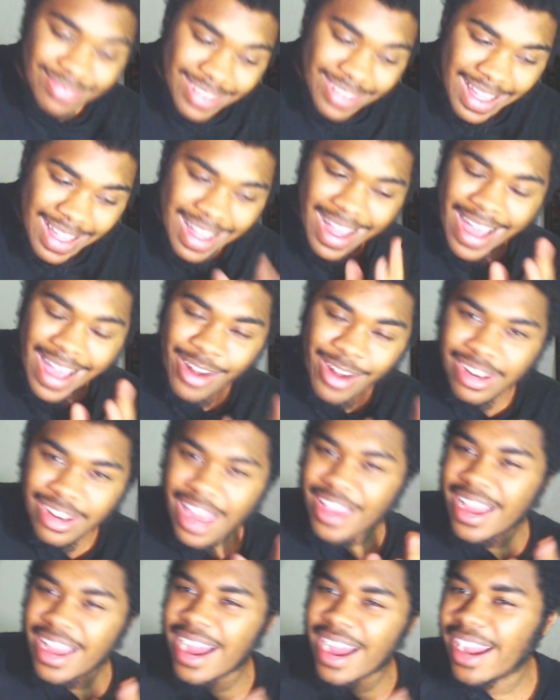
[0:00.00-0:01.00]
I don't
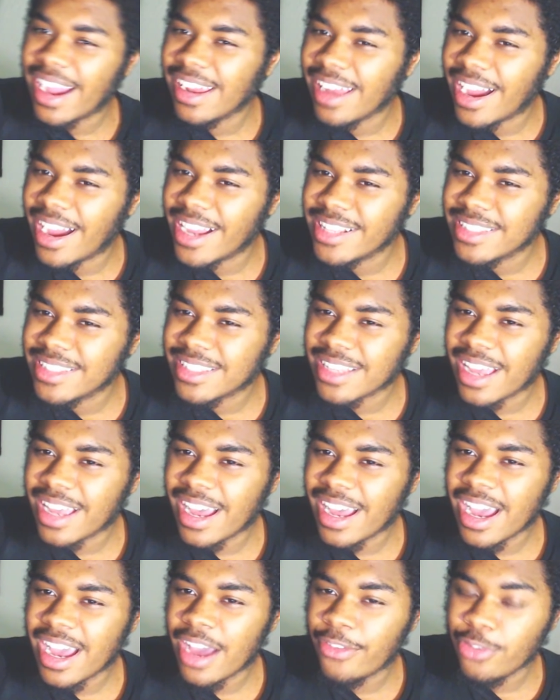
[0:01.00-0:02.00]
like high lines.
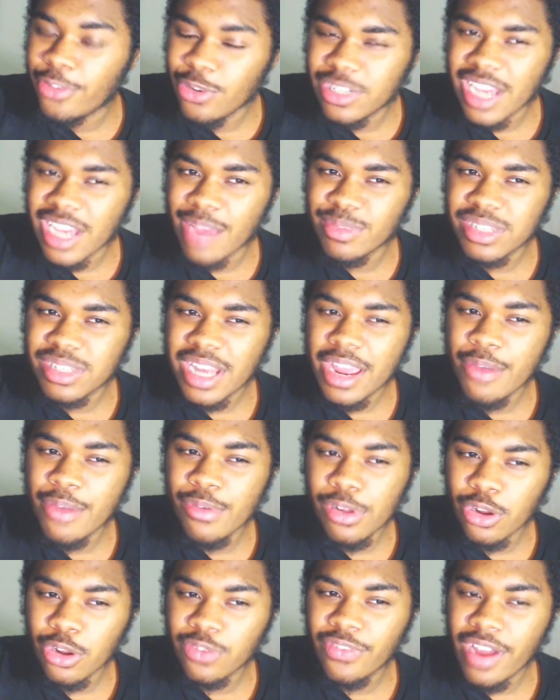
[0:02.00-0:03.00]
A few times today
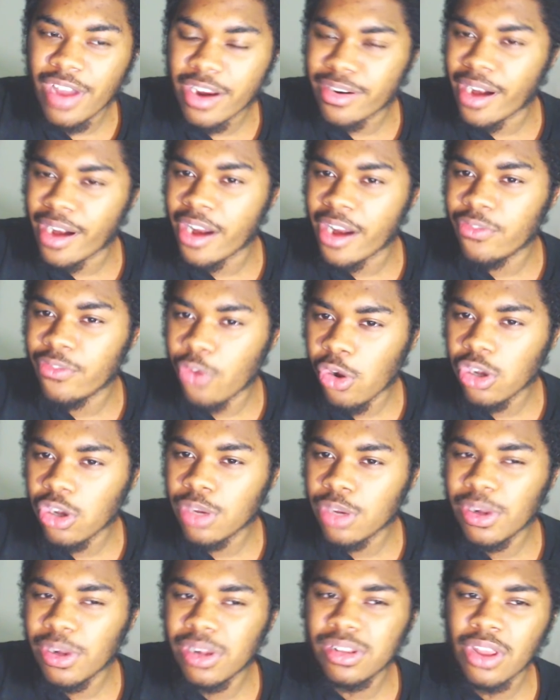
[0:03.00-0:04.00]
we look very, very
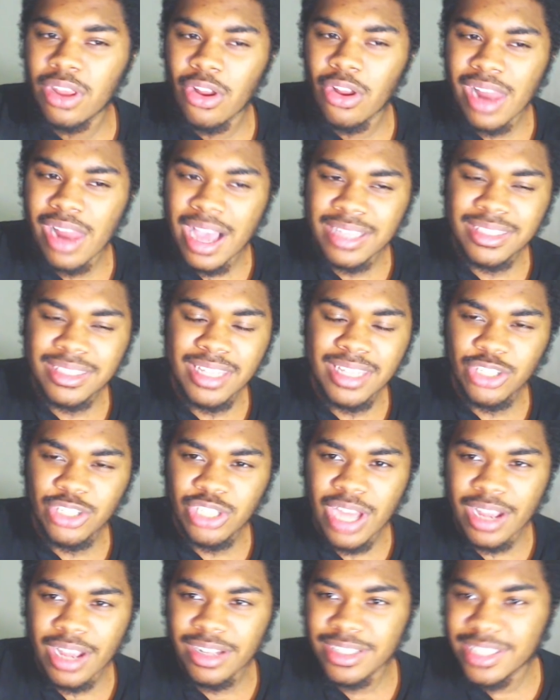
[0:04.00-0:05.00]
vulnerable. Last-ditch
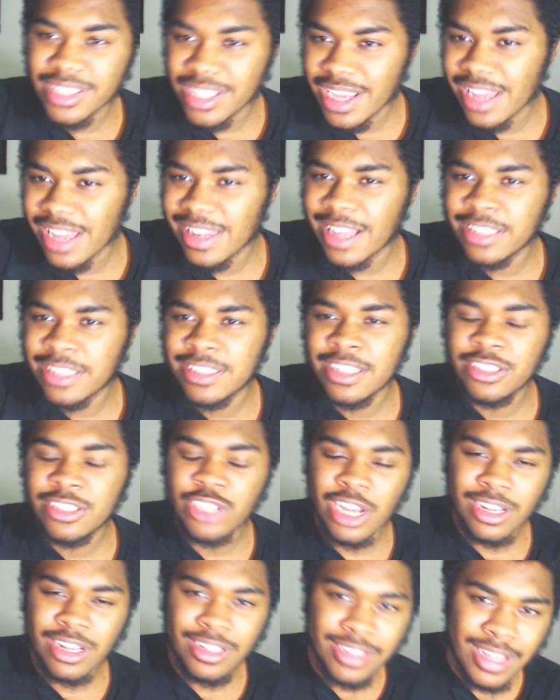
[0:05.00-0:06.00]
tackles here, last-ditch
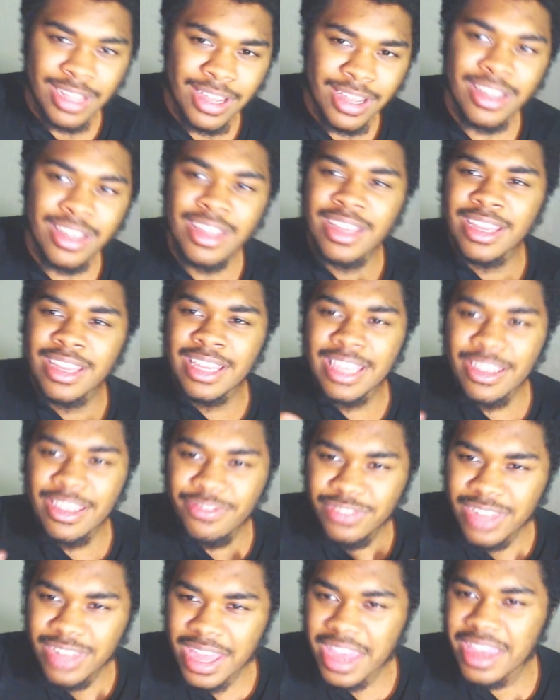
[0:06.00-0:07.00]
tackle there.
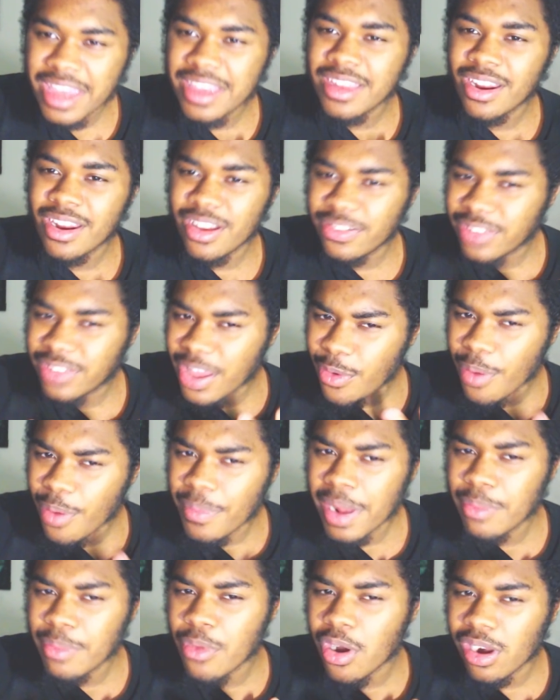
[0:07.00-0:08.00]
If they were a
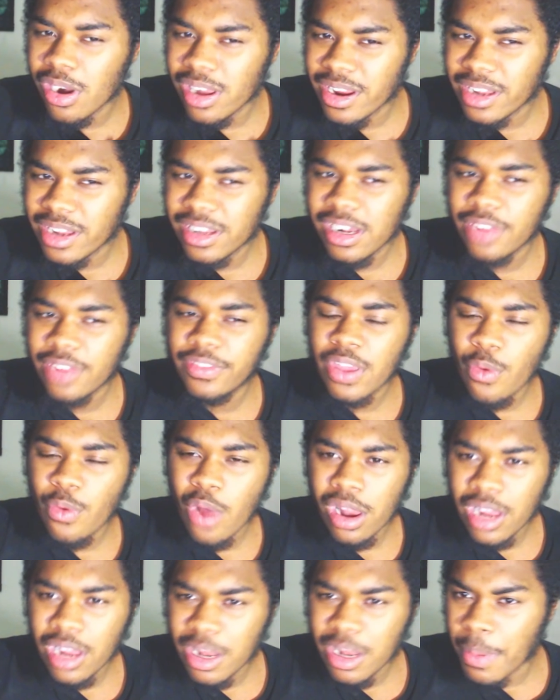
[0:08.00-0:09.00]
bit more clinical, if they were
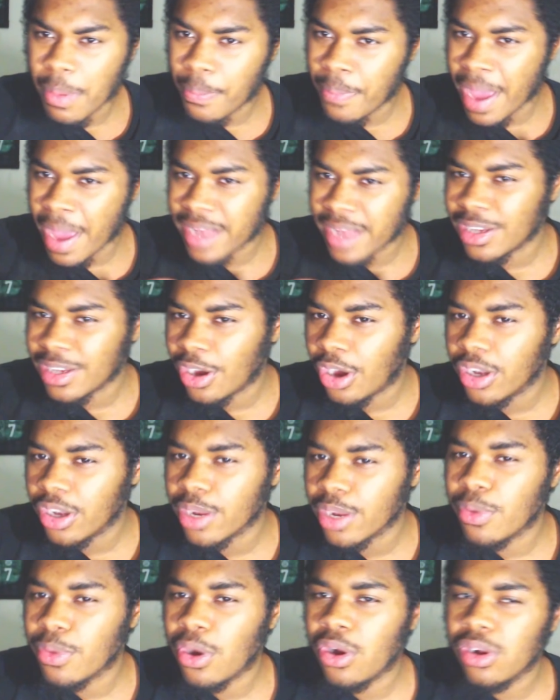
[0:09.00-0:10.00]
a little bit better on
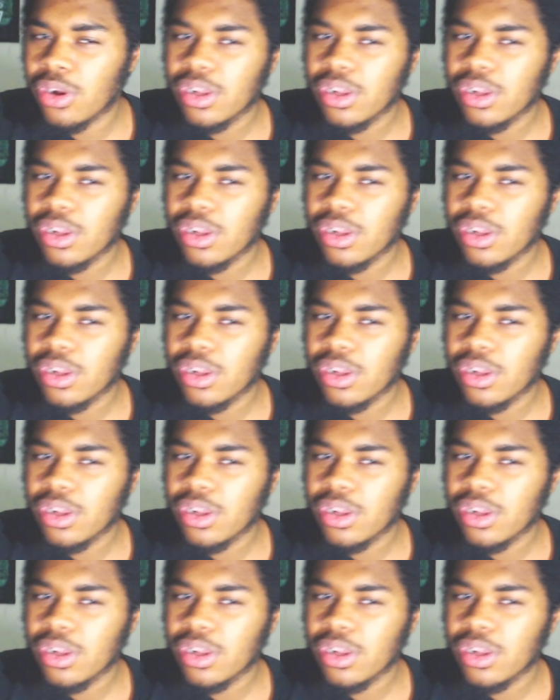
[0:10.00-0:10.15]
the ball,